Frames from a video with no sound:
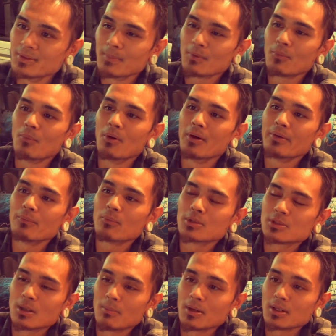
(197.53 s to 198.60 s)
number one,
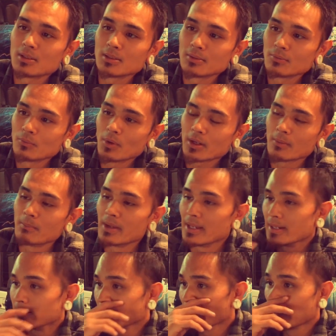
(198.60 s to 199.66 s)
which I'm gonna
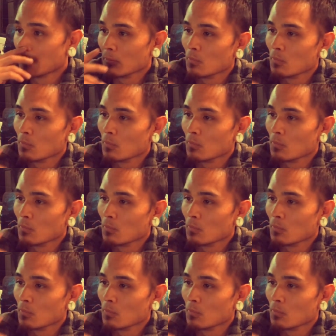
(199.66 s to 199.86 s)
recommend,